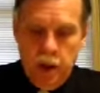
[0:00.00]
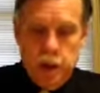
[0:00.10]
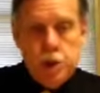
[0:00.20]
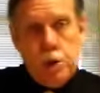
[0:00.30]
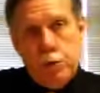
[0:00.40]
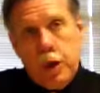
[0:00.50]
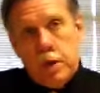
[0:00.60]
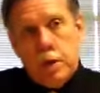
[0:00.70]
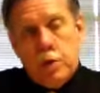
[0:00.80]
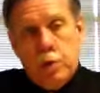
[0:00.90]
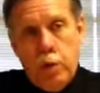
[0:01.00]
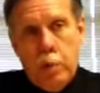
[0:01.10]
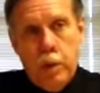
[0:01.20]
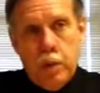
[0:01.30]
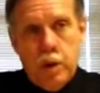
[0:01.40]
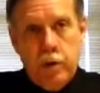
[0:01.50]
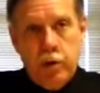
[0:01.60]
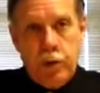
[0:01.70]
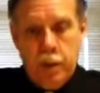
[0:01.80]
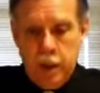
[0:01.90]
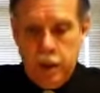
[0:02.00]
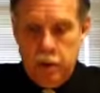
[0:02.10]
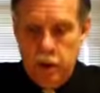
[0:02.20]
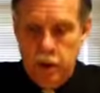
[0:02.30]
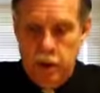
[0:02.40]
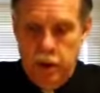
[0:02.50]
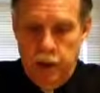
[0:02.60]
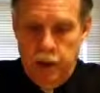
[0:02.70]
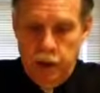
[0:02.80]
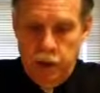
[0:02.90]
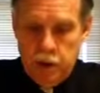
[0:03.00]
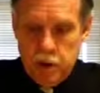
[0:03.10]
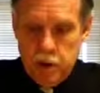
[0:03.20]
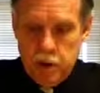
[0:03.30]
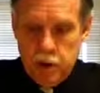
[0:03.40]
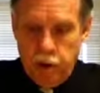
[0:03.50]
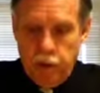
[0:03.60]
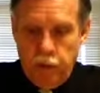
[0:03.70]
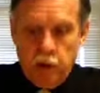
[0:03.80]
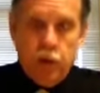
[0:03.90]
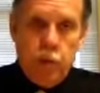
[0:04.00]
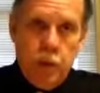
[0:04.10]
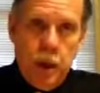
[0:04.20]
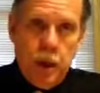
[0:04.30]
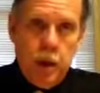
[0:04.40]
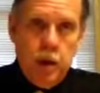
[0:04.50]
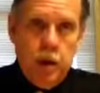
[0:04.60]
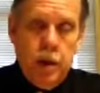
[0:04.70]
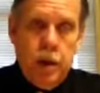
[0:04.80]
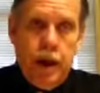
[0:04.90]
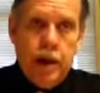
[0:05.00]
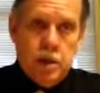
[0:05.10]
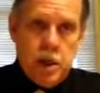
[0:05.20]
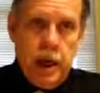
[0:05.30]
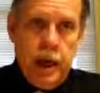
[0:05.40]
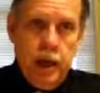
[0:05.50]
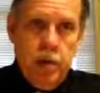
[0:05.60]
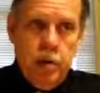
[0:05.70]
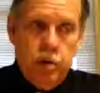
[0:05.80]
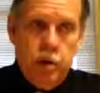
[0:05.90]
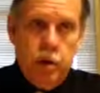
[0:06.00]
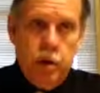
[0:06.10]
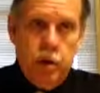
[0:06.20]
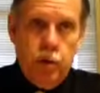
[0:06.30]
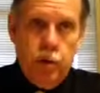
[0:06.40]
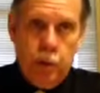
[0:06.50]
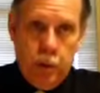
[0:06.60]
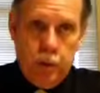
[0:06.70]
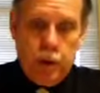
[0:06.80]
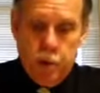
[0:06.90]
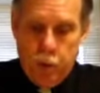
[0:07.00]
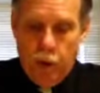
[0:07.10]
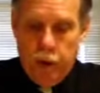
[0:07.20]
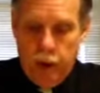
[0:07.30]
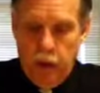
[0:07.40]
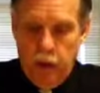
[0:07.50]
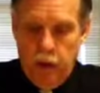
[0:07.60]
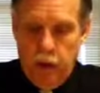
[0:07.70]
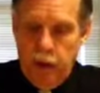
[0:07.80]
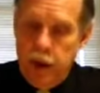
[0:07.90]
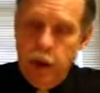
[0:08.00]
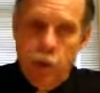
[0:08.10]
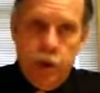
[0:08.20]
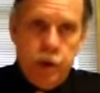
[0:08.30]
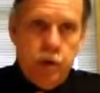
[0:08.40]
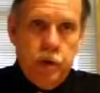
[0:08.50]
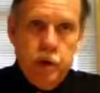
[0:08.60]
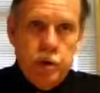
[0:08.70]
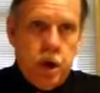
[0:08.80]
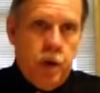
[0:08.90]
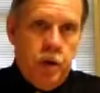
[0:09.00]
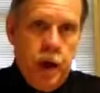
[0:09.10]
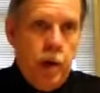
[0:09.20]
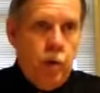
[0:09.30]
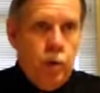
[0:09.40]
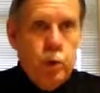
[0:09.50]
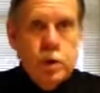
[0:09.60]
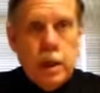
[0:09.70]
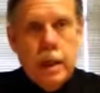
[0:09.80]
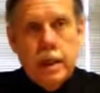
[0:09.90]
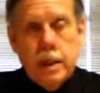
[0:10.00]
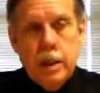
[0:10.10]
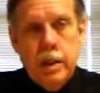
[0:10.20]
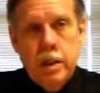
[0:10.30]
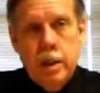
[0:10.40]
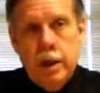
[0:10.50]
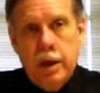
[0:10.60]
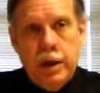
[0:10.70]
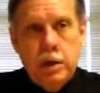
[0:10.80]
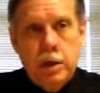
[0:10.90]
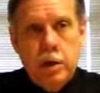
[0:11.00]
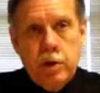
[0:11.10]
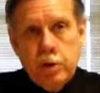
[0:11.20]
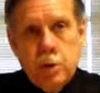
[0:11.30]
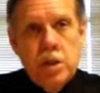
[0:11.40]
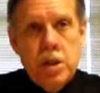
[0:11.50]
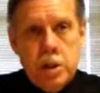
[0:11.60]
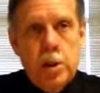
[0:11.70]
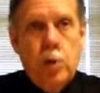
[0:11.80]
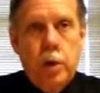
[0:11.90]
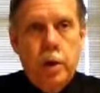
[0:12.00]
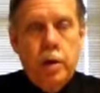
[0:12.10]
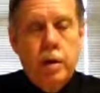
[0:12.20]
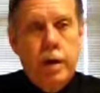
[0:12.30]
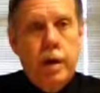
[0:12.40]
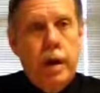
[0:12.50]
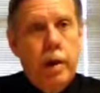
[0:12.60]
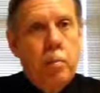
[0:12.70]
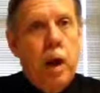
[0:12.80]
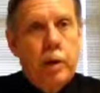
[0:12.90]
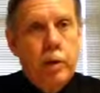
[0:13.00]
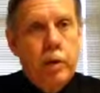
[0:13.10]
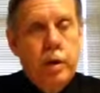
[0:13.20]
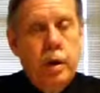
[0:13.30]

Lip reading: So Texas Republicans remained, and Texas conservatives remained outside the Republican Party. And it wasn't until John Tower was elected in 1961 that a modern